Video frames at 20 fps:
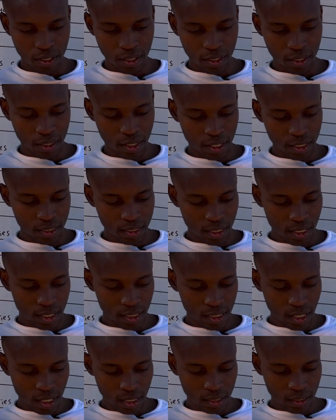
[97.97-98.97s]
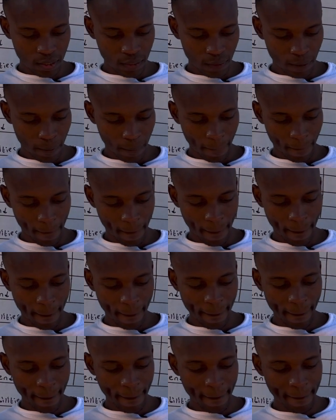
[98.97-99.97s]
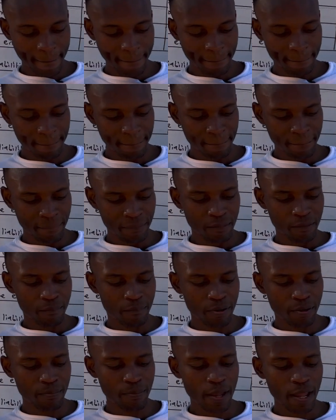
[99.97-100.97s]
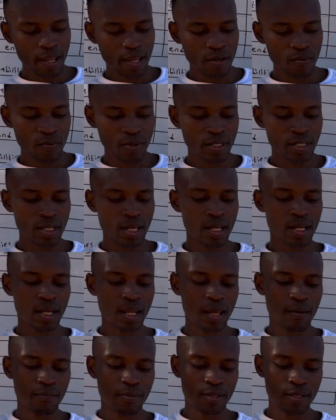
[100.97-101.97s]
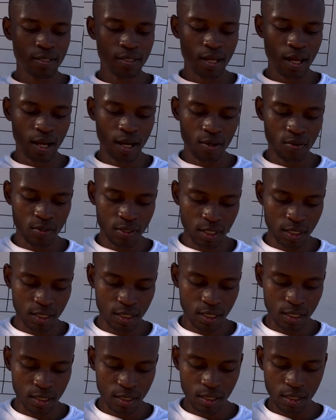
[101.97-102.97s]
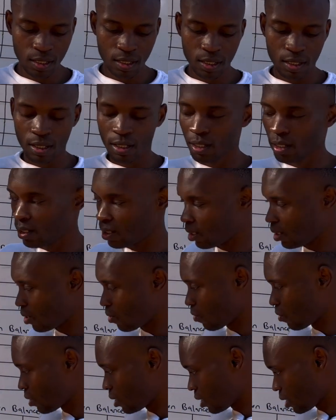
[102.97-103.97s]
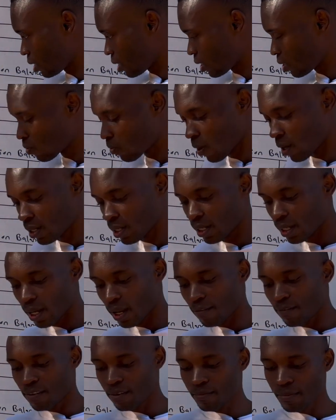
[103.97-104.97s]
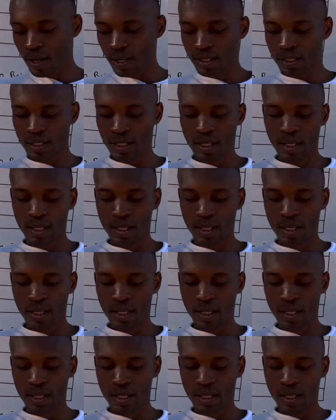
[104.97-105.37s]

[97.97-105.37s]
They say that prepare equity and liability account section, which is this one, 11 marks,